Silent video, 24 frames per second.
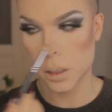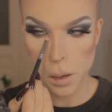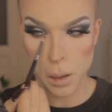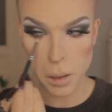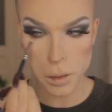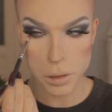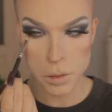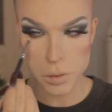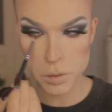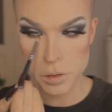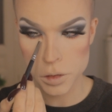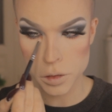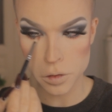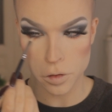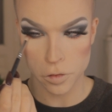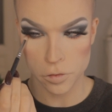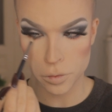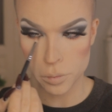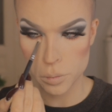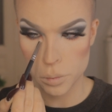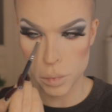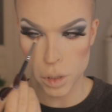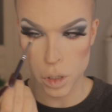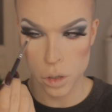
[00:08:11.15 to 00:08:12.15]
I use it
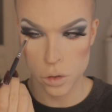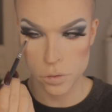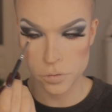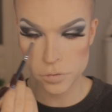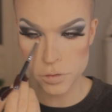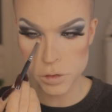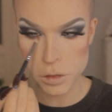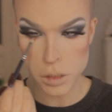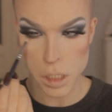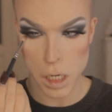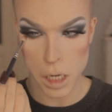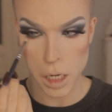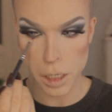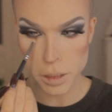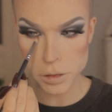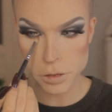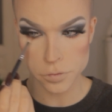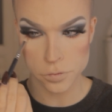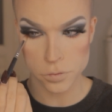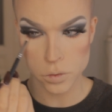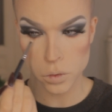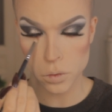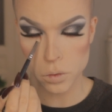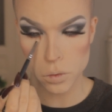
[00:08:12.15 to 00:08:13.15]
on both sides,
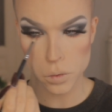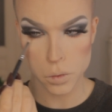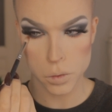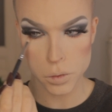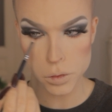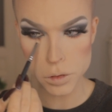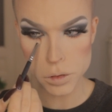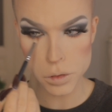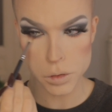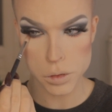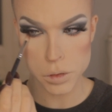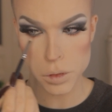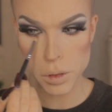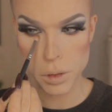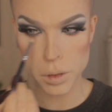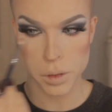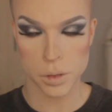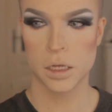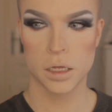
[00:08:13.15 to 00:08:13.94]
of course.